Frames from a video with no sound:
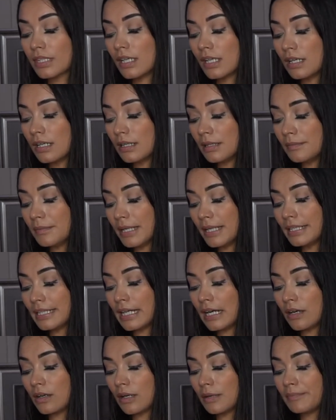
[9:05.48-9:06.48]

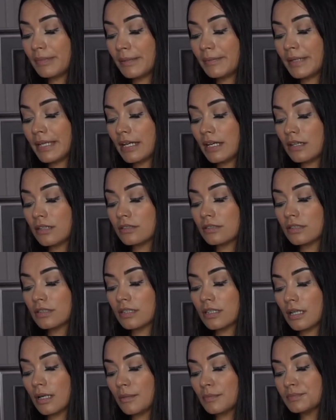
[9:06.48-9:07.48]
Now, a BBL
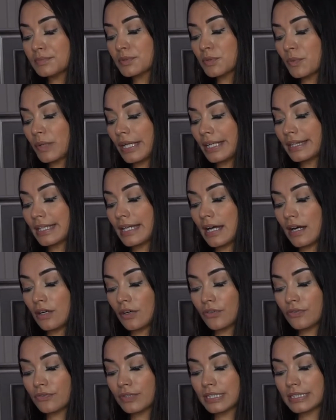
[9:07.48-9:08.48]
comes with
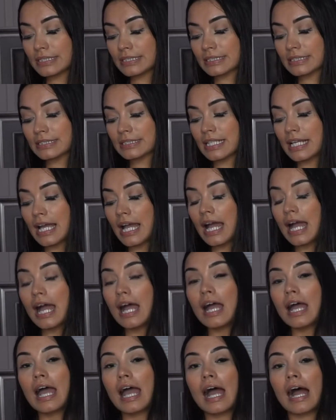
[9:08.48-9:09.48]
health risks.
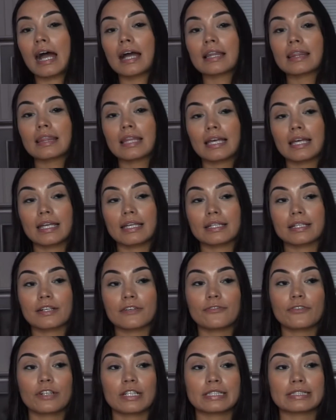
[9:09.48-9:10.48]
Like,
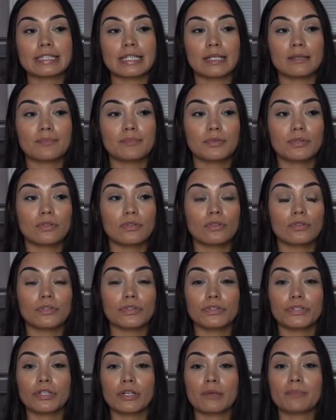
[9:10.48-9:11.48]
for example,
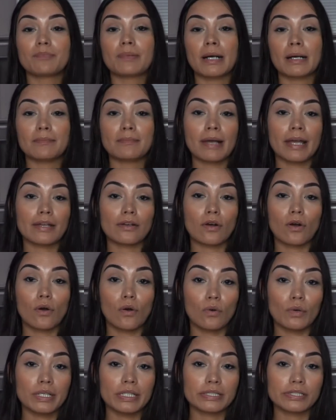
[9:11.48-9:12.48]
your butt might
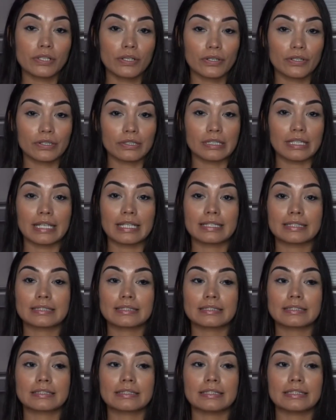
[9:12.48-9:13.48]
always hurt. Like,
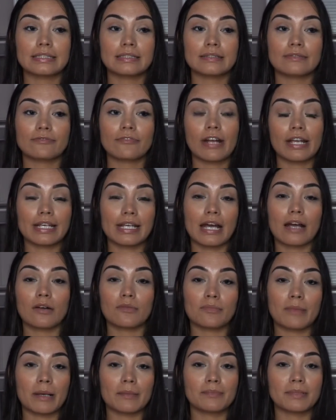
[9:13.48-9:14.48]
right now
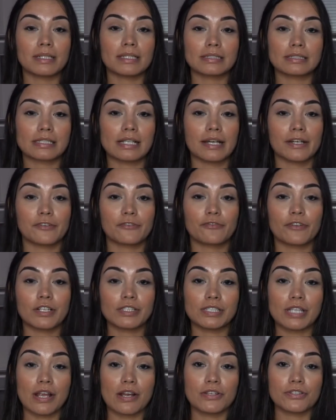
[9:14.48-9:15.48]
my butt is kind of
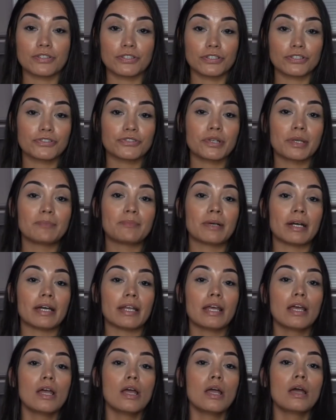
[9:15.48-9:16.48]
fresh out of surgery,
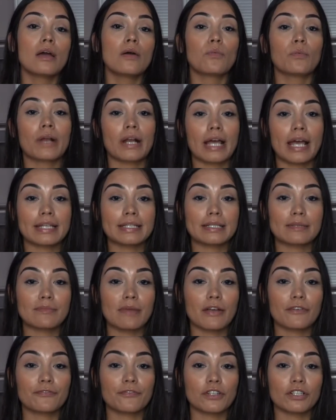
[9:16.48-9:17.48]
but when I did
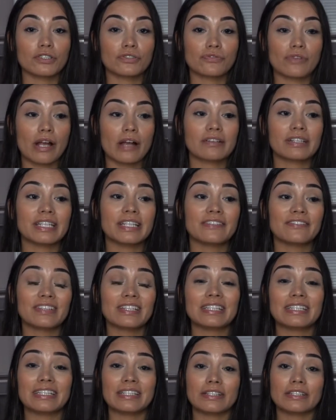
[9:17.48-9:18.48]
my first round,
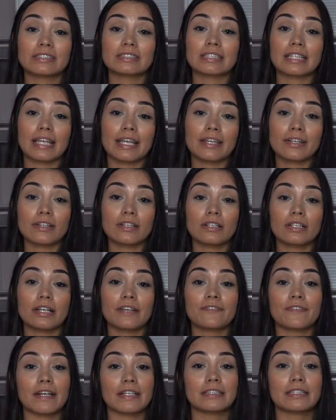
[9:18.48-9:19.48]
even years later,
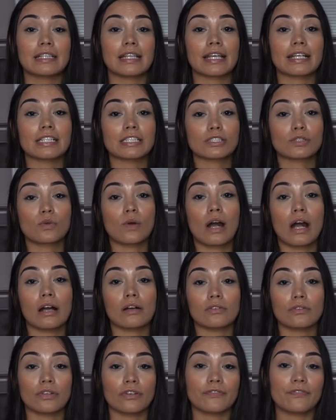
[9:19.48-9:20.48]
if I did like a
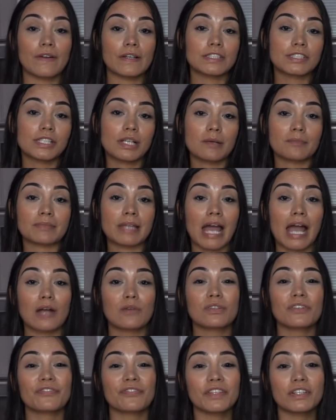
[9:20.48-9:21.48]
squat or if I jumped, I
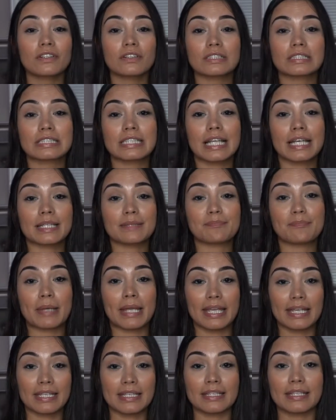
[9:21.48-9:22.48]
would feel a slight
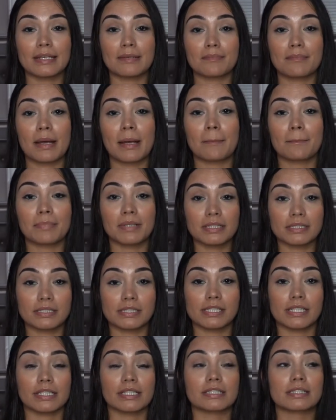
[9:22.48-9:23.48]
pain in my butt
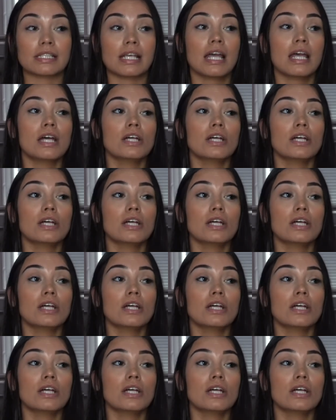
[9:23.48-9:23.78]
cheeks.